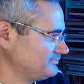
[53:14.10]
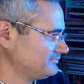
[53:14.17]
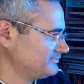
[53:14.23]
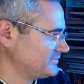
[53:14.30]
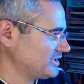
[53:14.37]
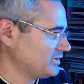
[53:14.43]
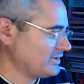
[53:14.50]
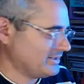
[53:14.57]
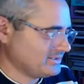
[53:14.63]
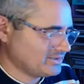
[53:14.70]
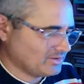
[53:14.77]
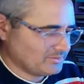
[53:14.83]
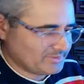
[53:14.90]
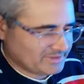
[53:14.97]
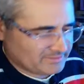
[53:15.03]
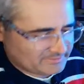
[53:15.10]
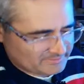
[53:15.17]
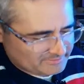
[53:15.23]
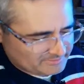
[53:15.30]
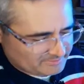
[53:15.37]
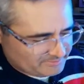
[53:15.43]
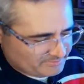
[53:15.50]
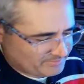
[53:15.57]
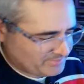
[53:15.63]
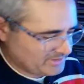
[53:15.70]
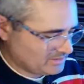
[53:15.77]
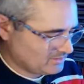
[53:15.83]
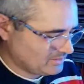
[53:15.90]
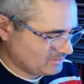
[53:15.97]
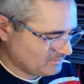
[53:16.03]
okay, Toby,
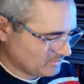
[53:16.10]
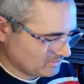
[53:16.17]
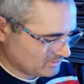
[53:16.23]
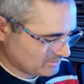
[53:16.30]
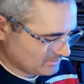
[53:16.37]
Pillow and book.